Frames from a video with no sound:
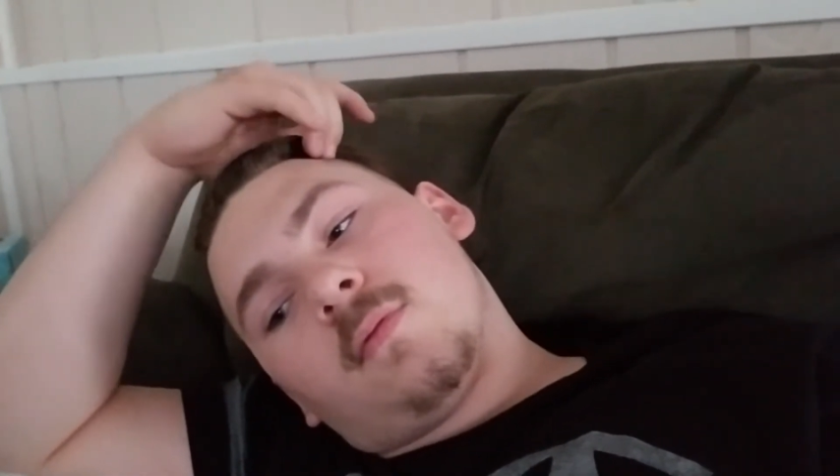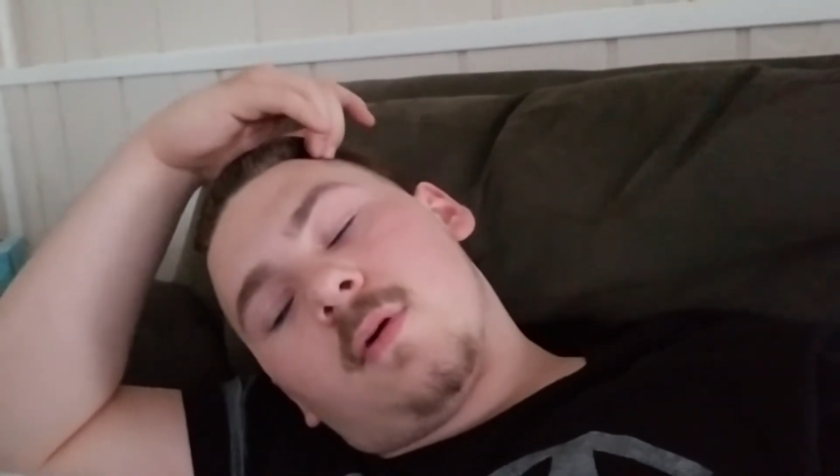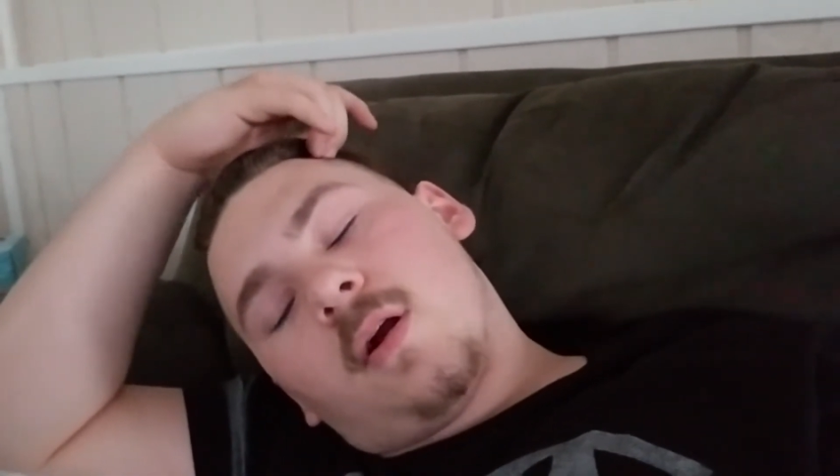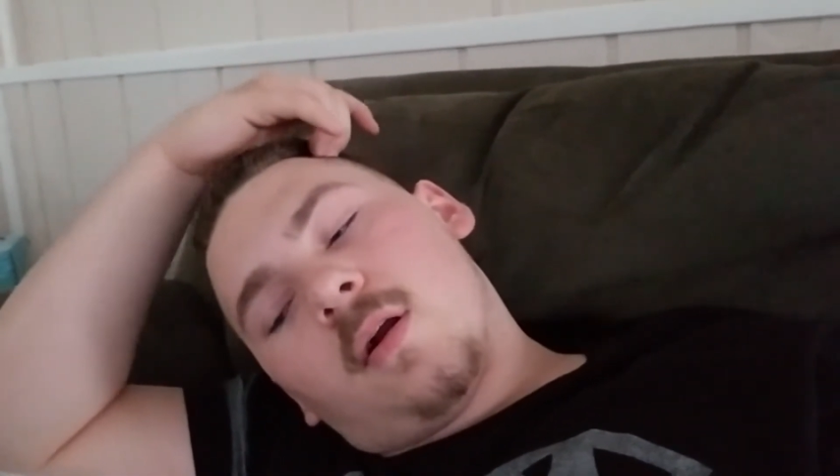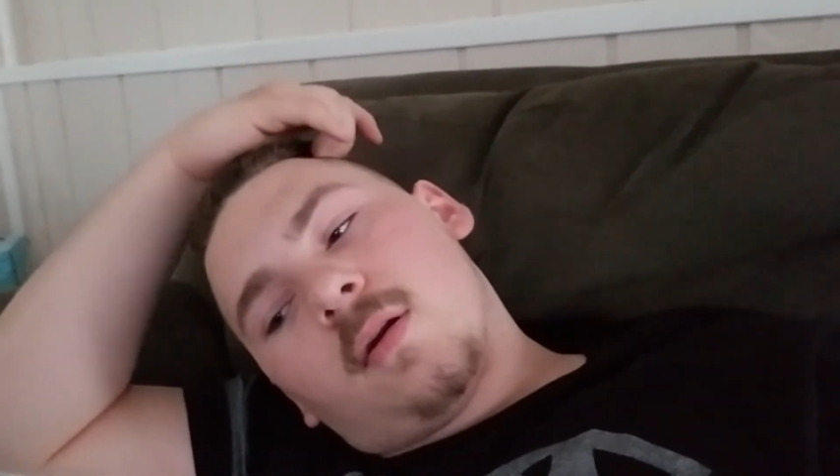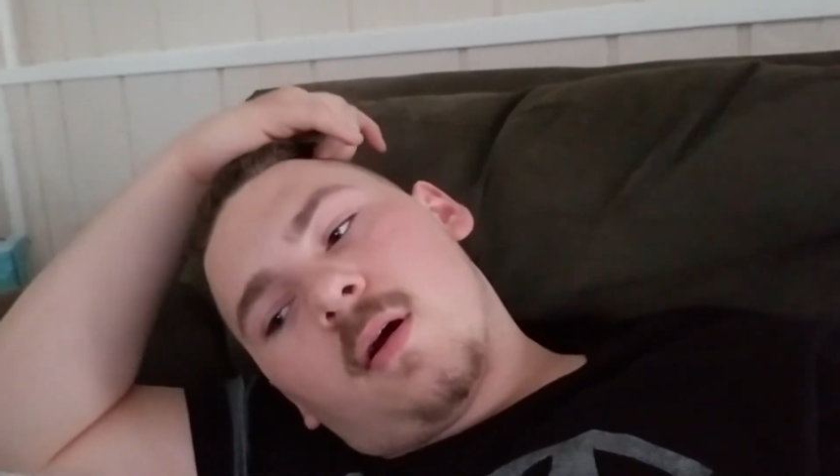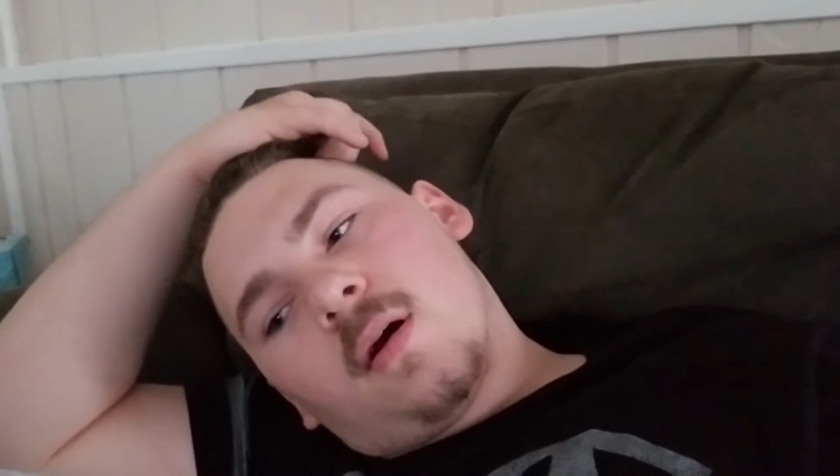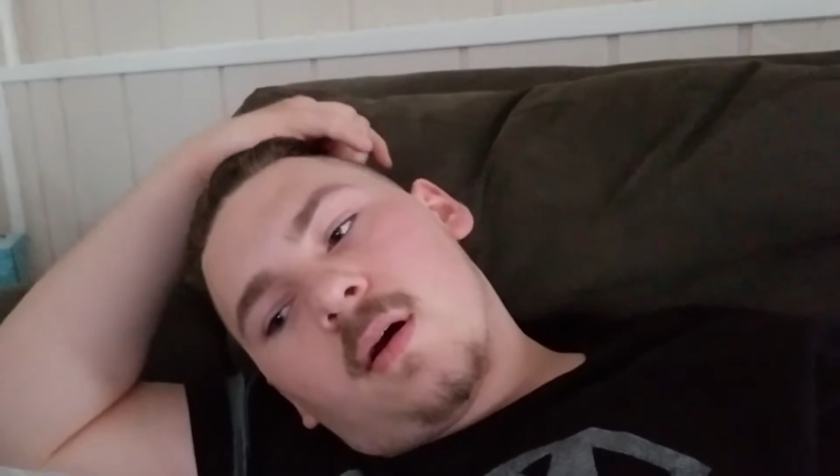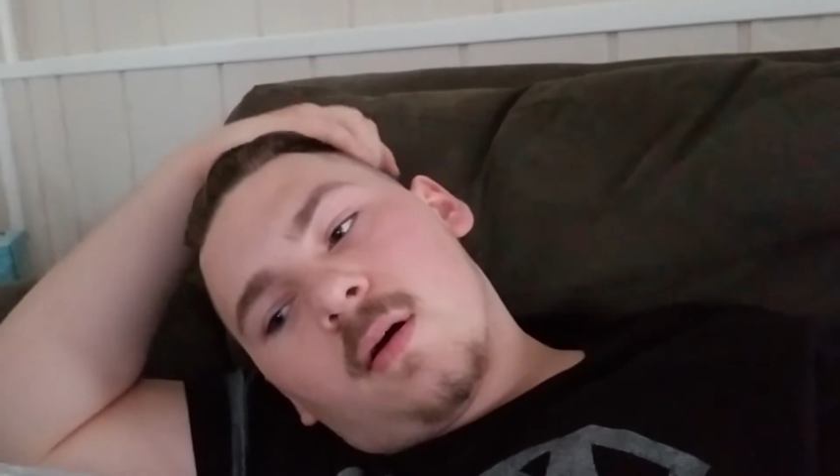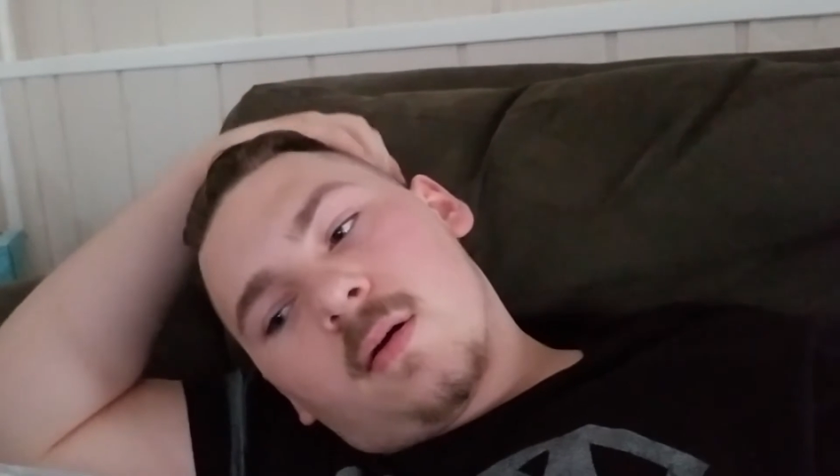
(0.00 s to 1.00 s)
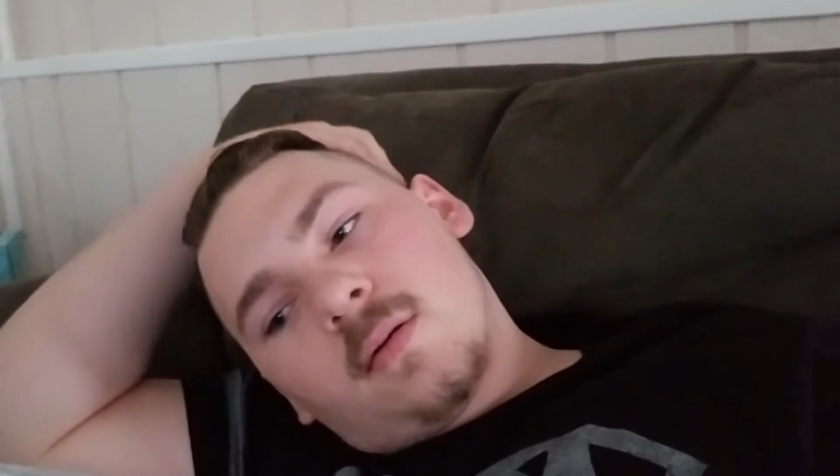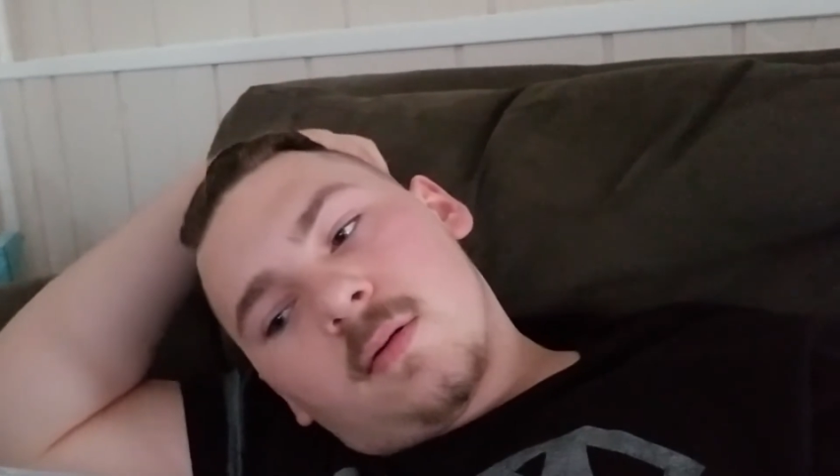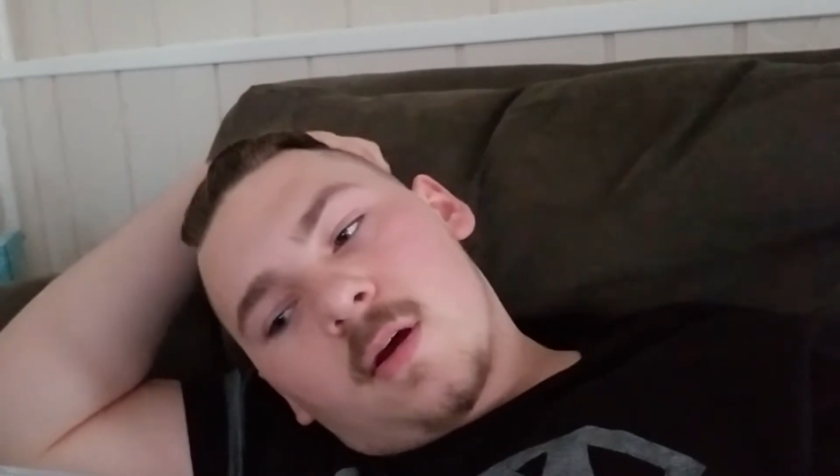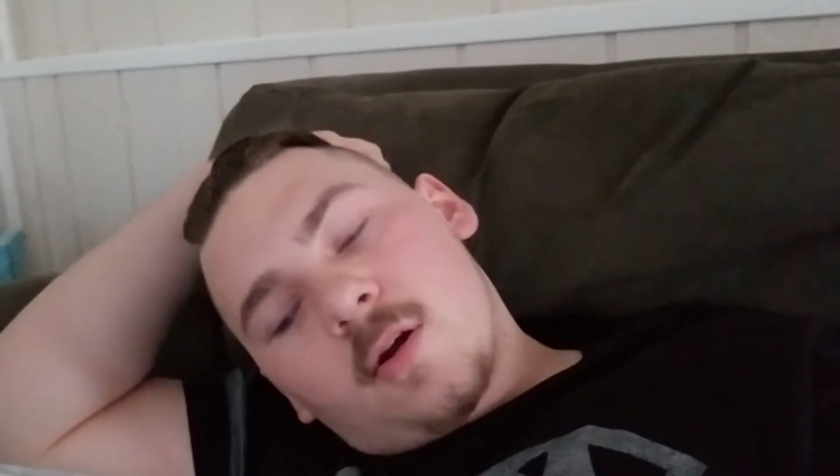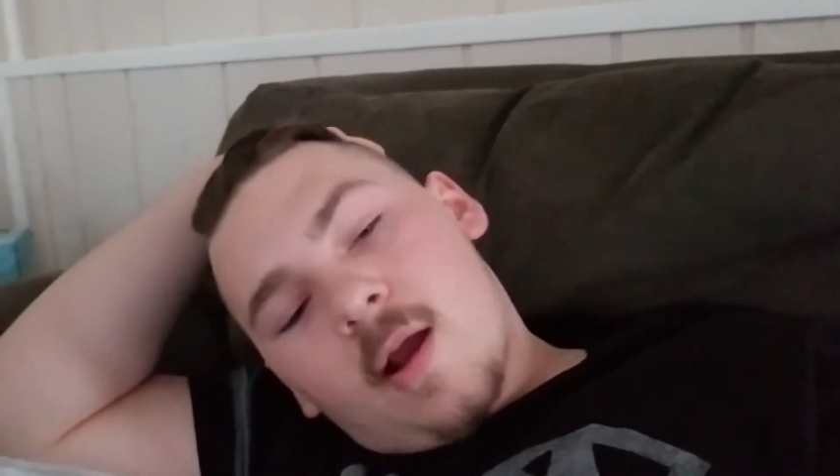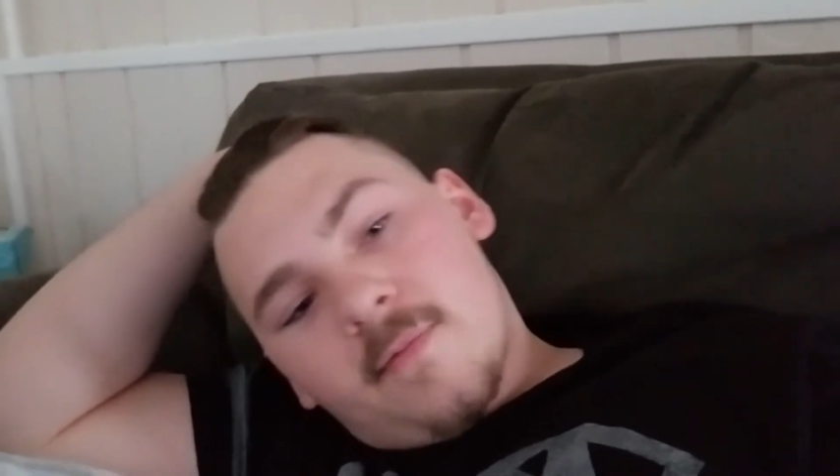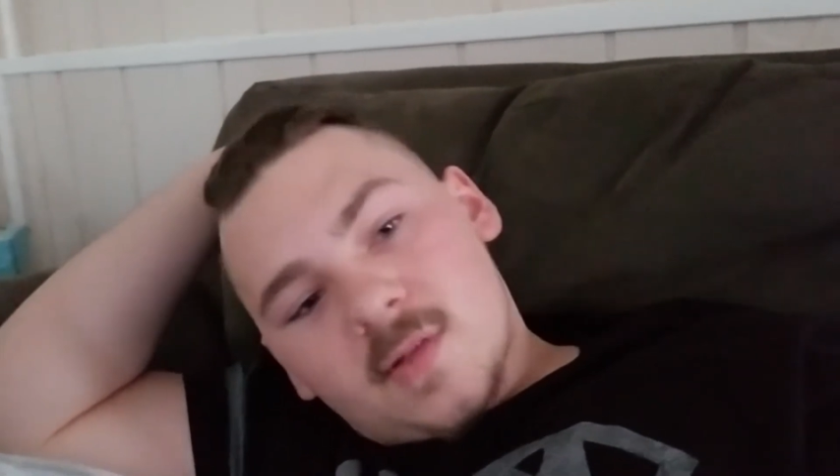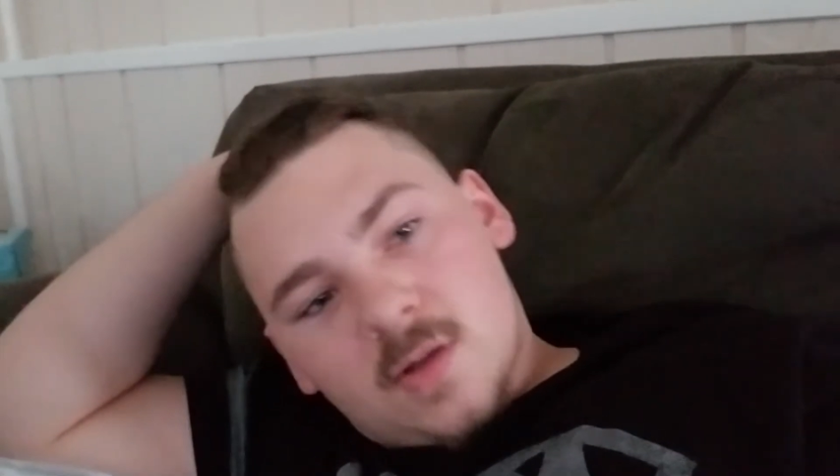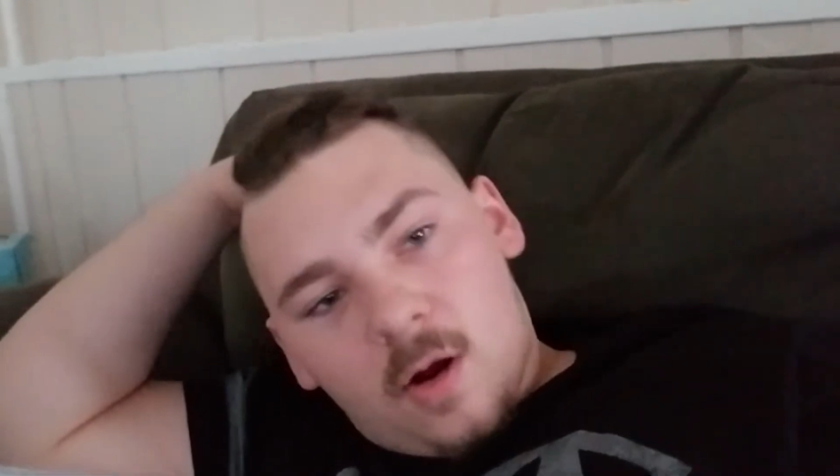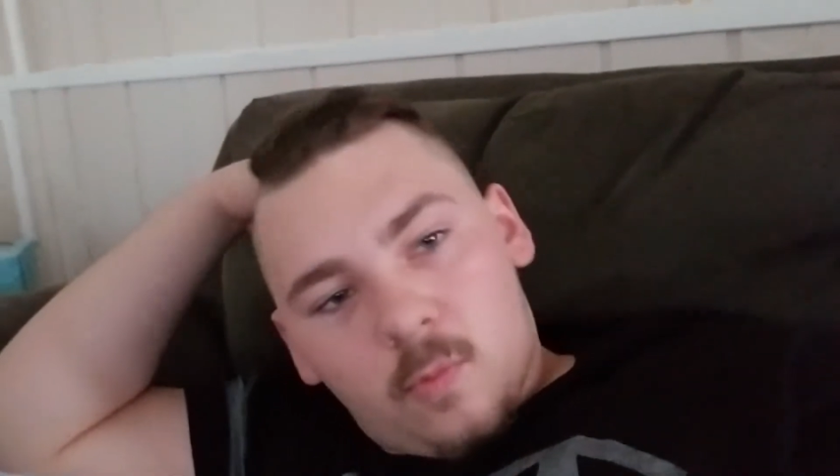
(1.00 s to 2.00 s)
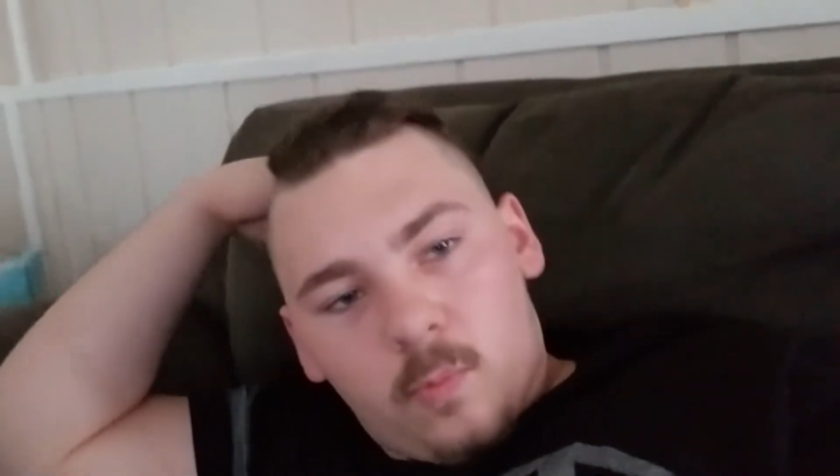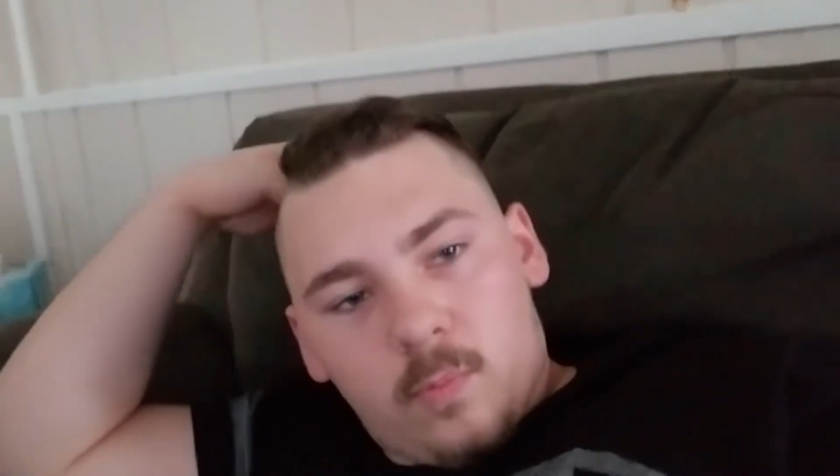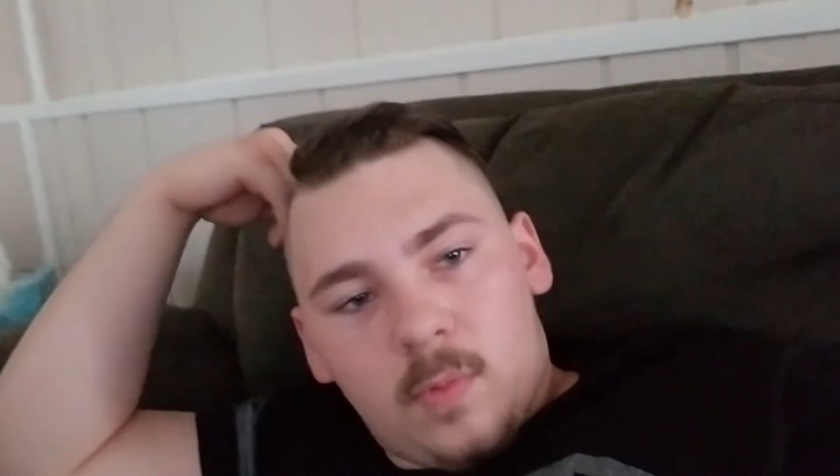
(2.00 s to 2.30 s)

or a graphics card